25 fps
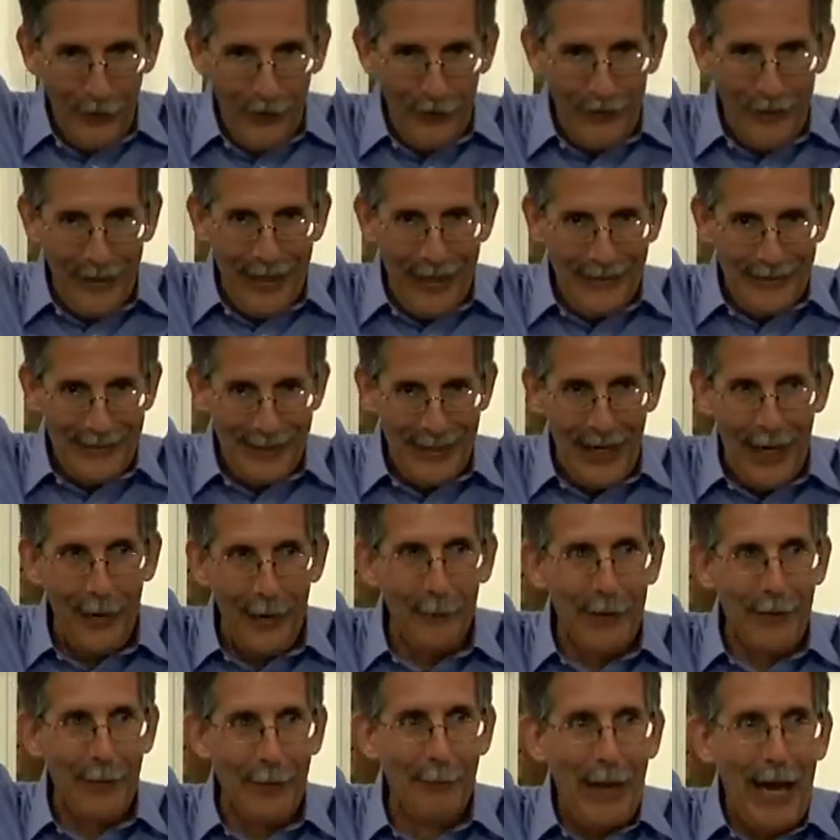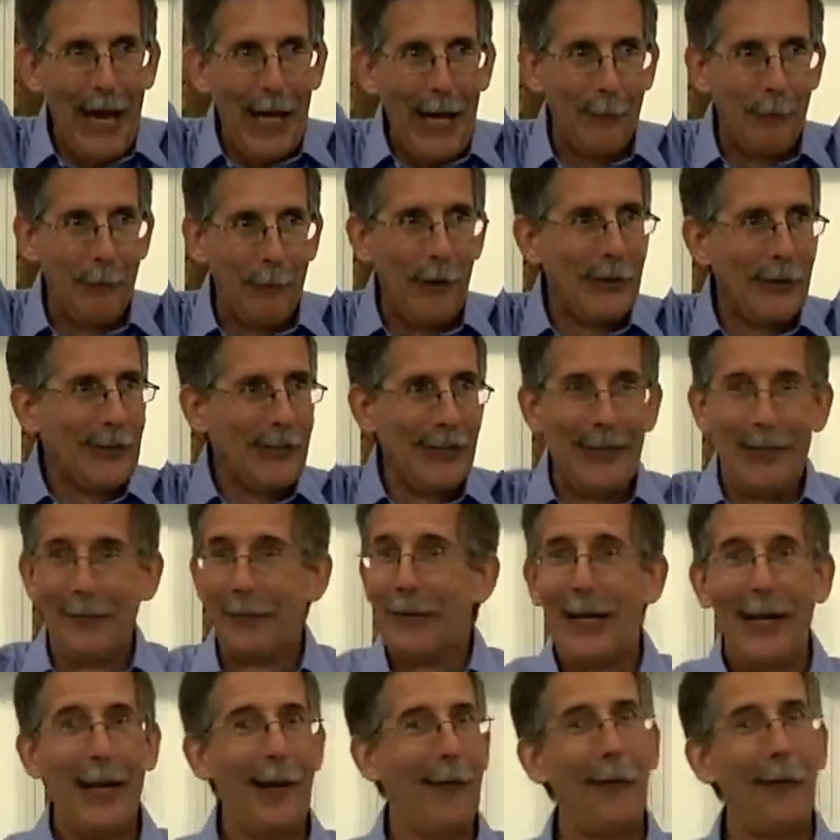the things, and I'm in the back pushing him,